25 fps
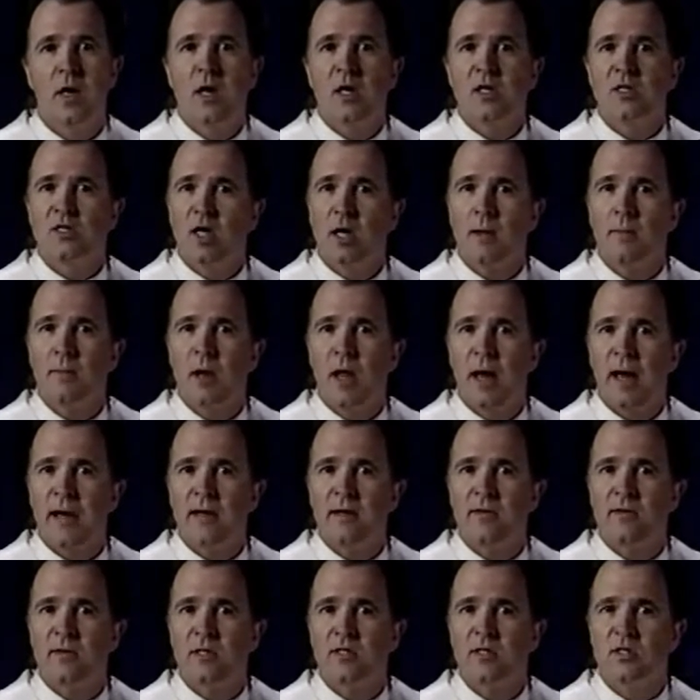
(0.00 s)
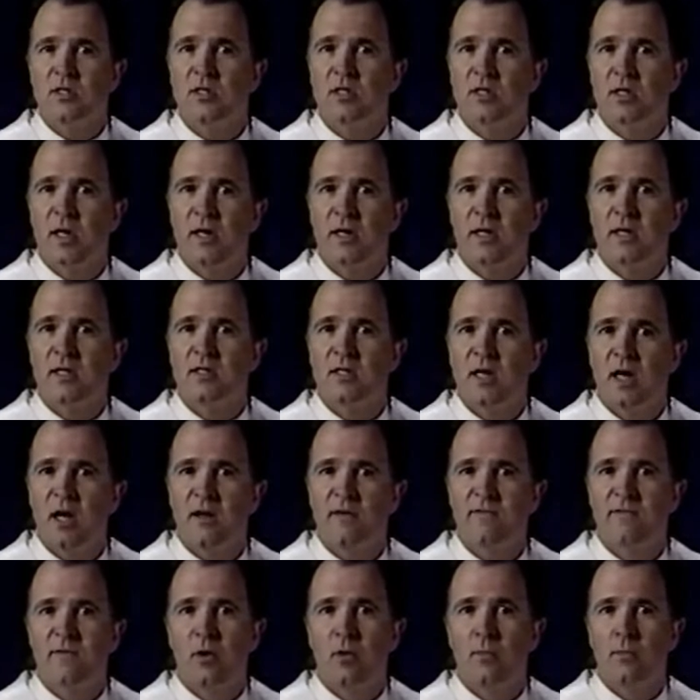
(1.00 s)
Some liken this to studying
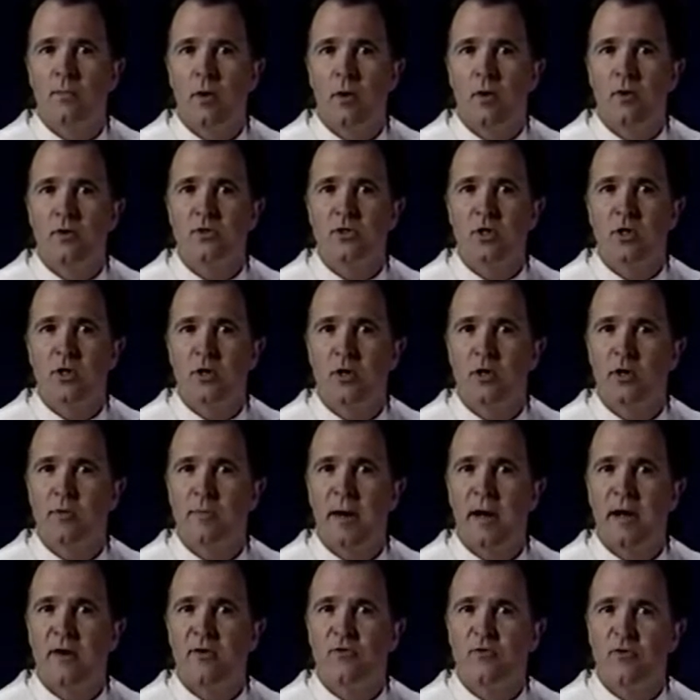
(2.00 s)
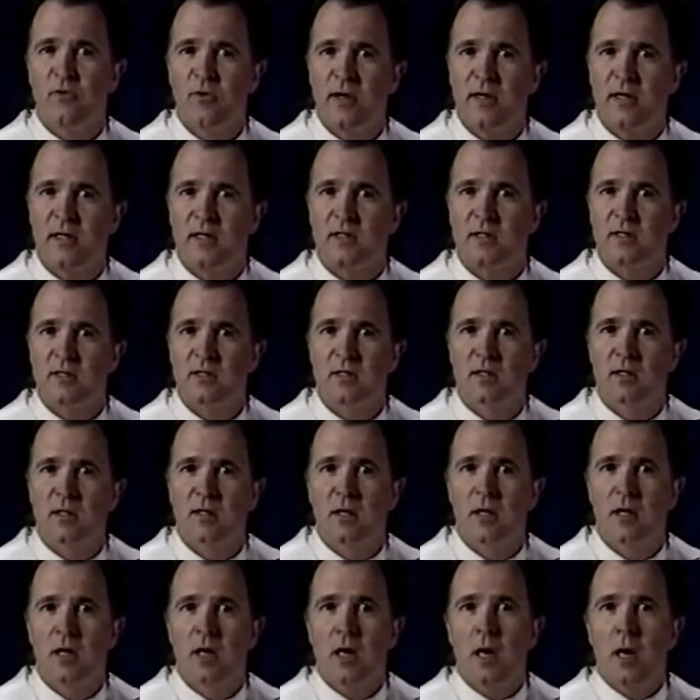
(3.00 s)
telephone poles to learn about trees.
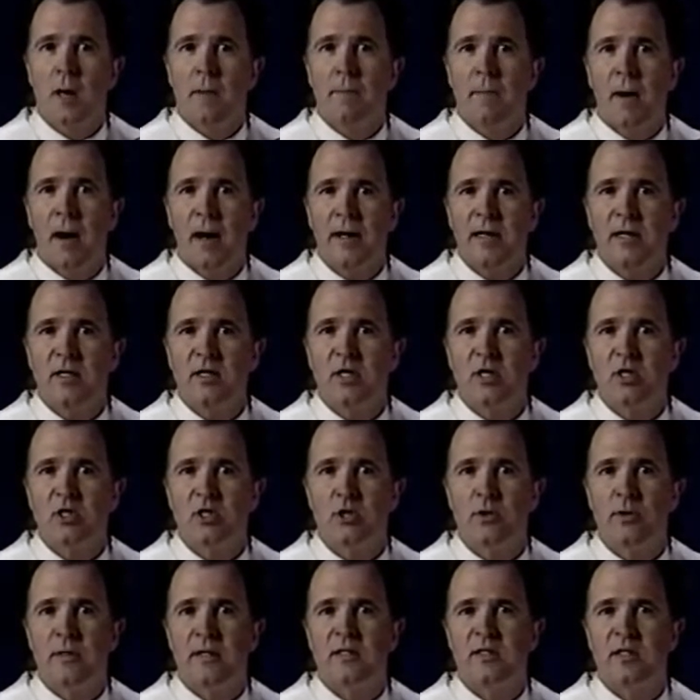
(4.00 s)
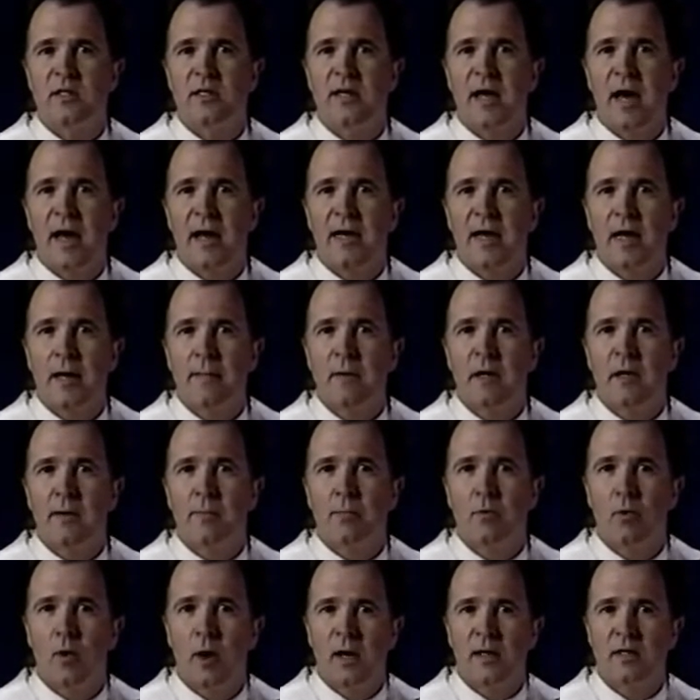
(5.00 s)
Body tissue is a dynamic
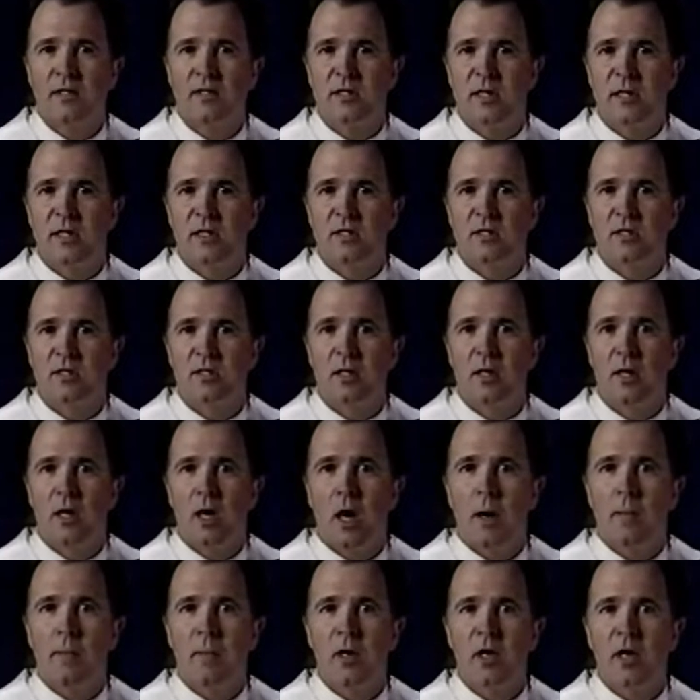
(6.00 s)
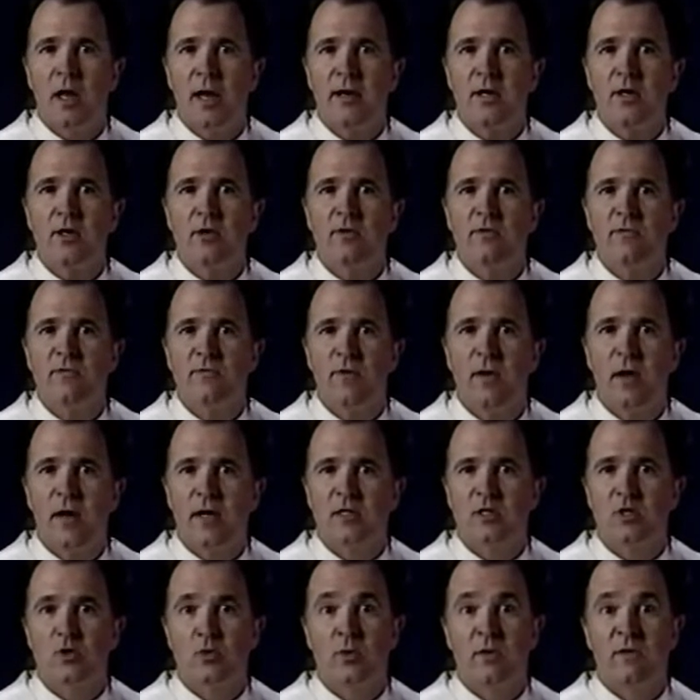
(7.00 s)
process, a molecular
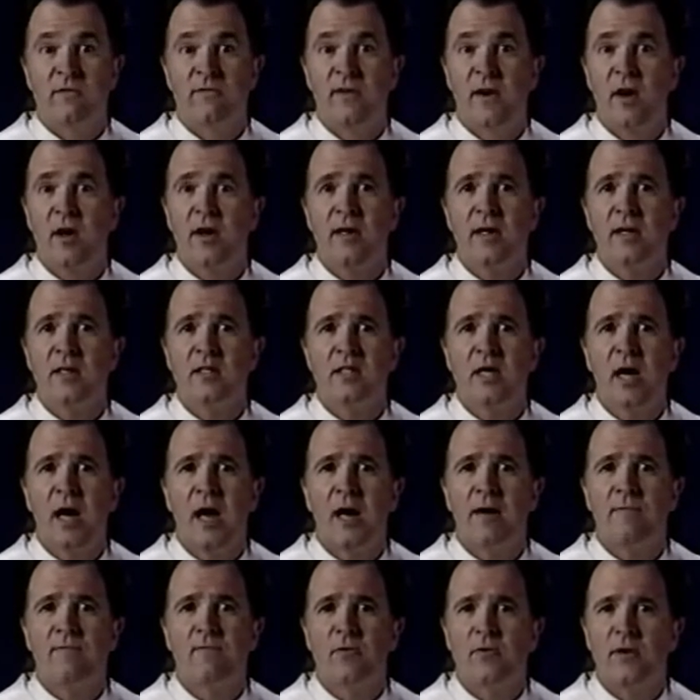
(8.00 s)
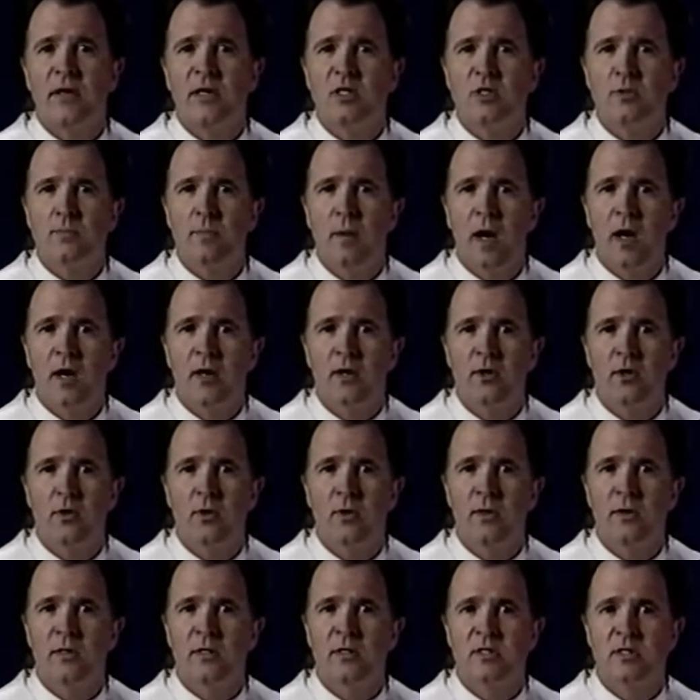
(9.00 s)
flux with varying time for each
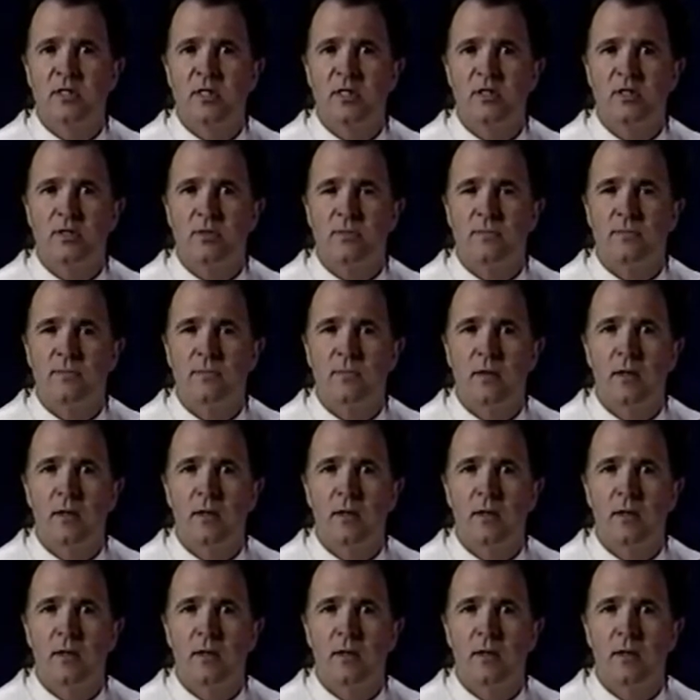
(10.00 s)
molecule in the system.